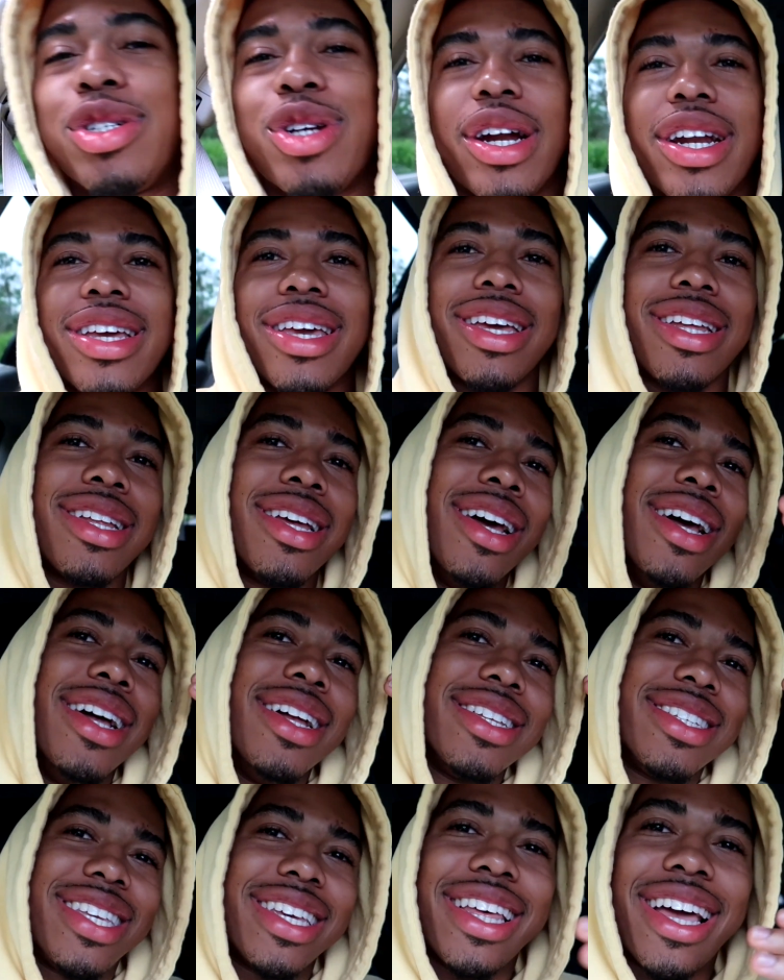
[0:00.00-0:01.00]
and try to get
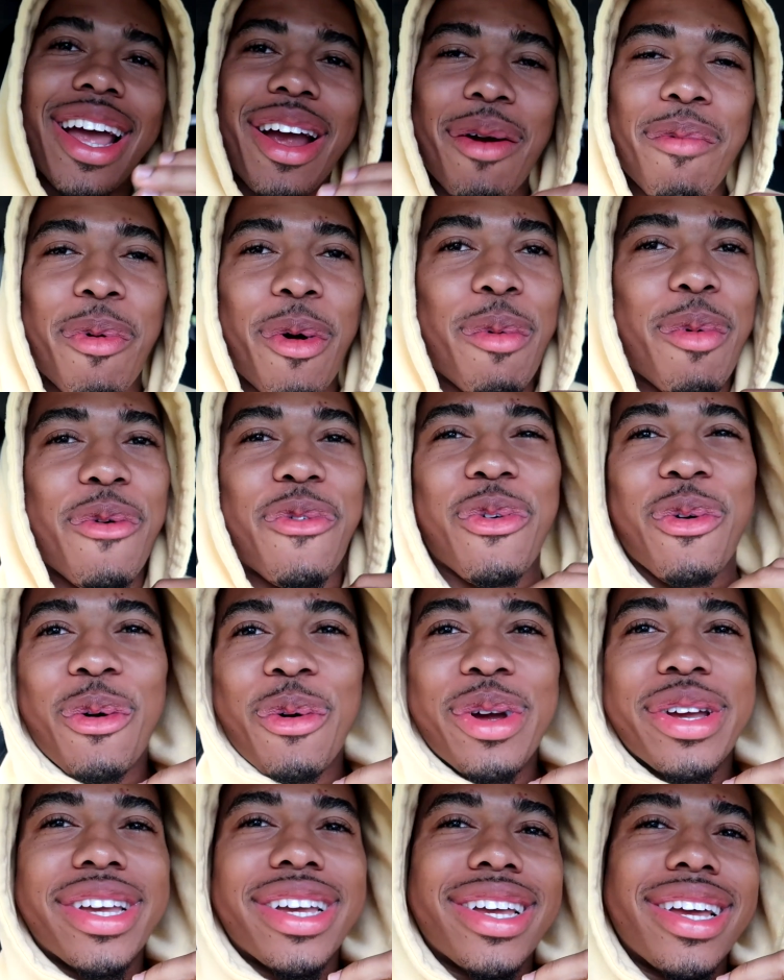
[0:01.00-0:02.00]
to the airport before
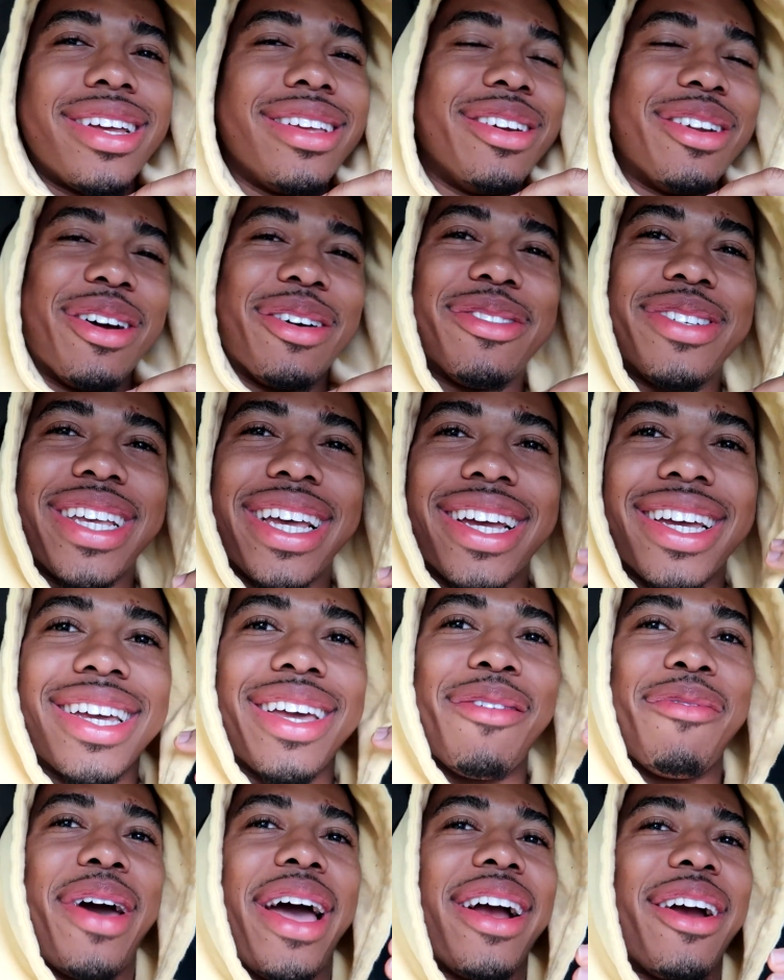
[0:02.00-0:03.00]
we can get, you know what I'm saying,
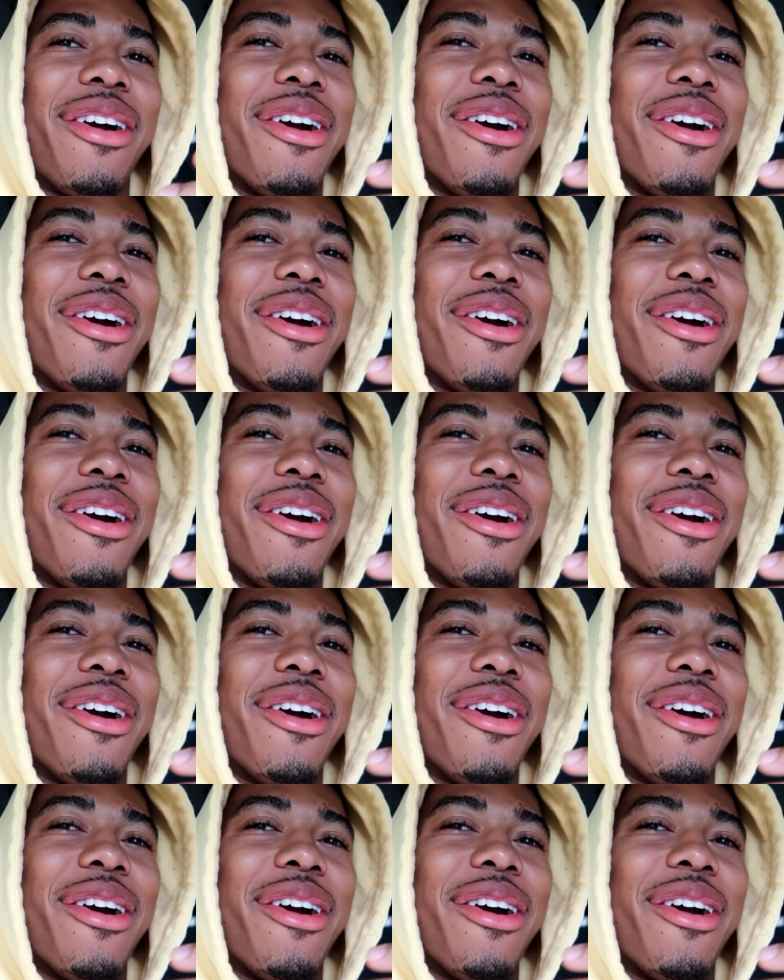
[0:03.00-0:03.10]
get back